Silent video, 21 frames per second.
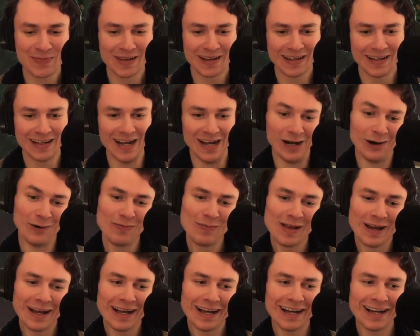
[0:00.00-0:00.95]
Now,
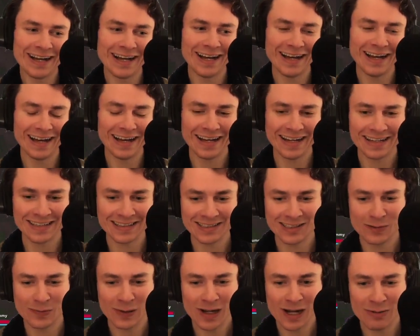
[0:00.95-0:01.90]
as
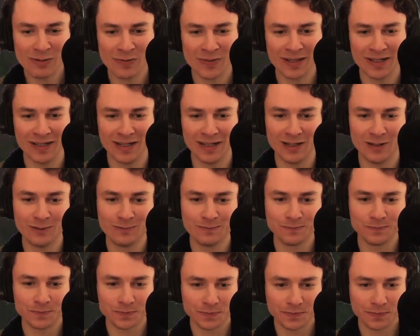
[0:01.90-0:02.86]
you probably know,
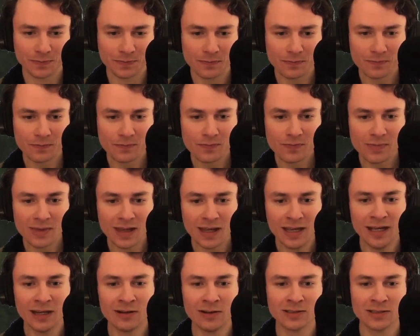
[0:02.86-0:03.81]

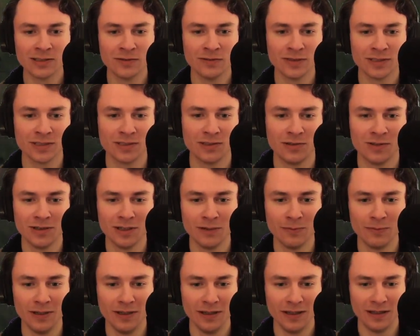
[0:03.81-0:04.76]
Heroes of the
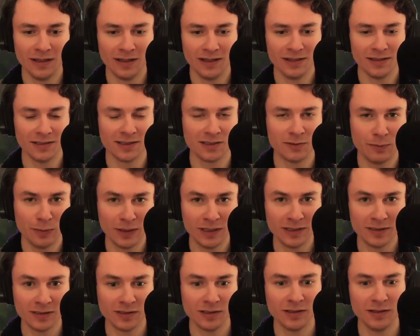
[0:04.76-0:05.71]
Storm is
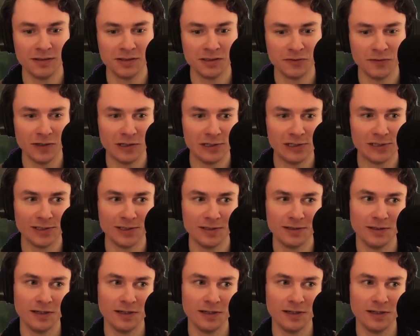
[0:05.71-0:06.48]
Blizzard's version